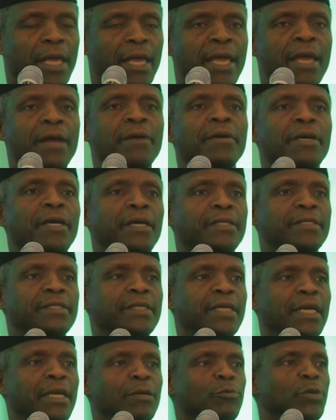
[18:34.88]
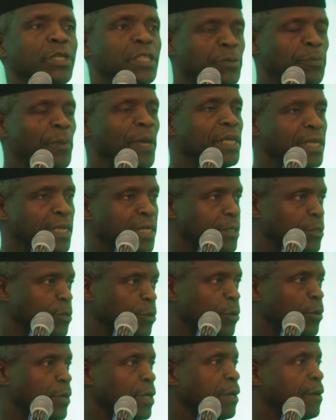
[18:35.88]
areas in which spending is
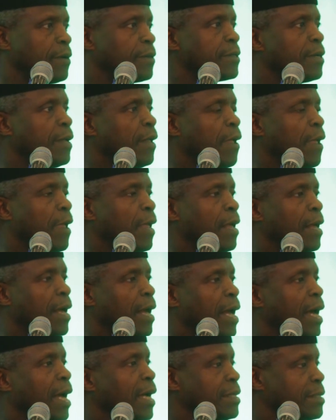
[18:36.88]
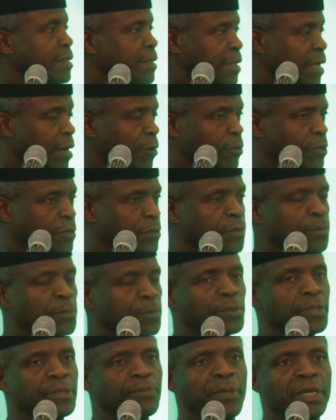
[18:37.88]
going on. And I was
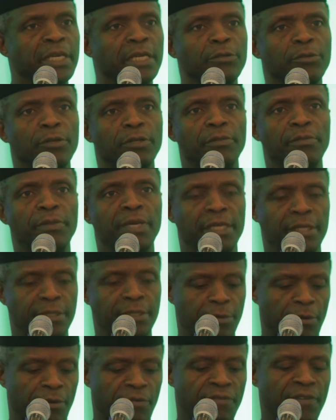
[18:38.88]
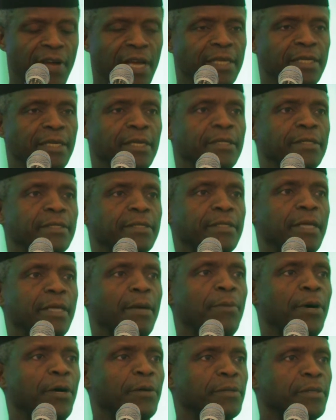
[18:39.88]
speaking to the Minister of Finance
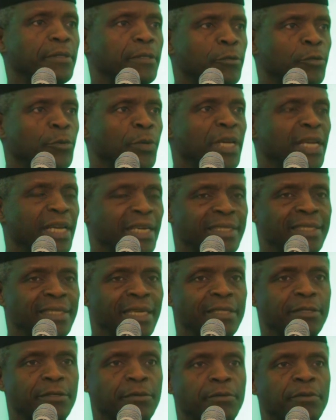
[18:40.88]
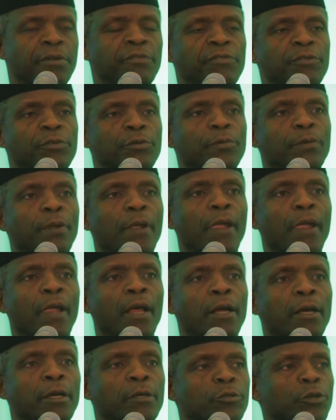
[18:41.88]
about doing a desk review,
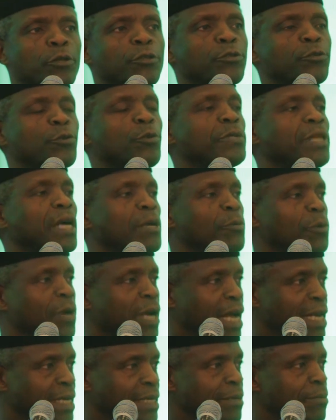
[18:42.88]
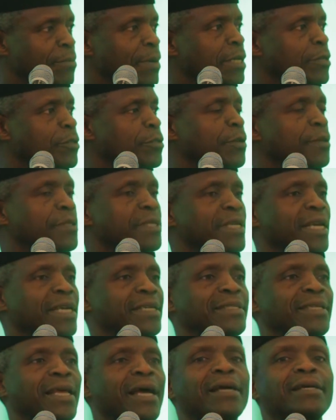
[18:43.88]
just so that we can dimension
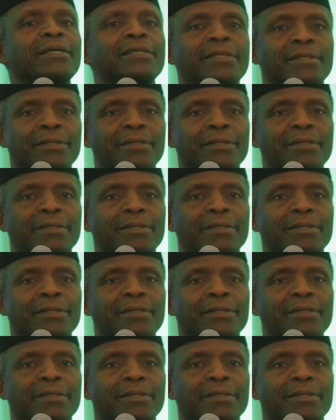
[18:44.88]
the